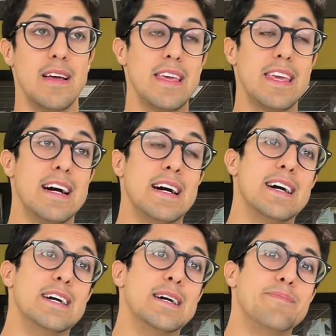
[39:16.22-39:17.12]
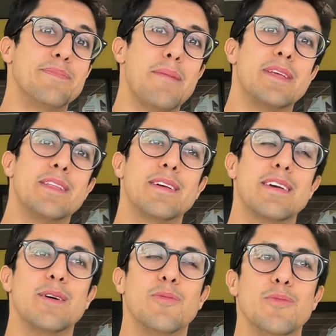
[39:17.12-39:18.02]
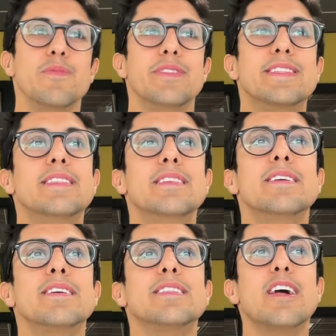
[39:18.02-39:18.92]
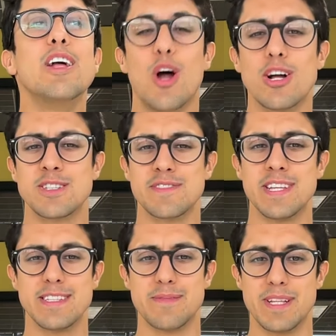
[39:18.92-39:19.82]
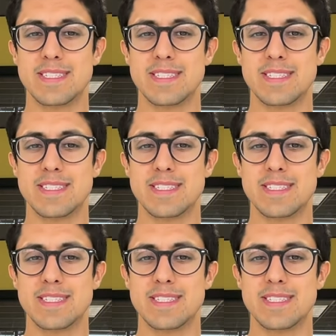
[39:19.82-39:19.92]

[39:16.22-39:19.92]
Yeah, um, I mean, there are lots of things about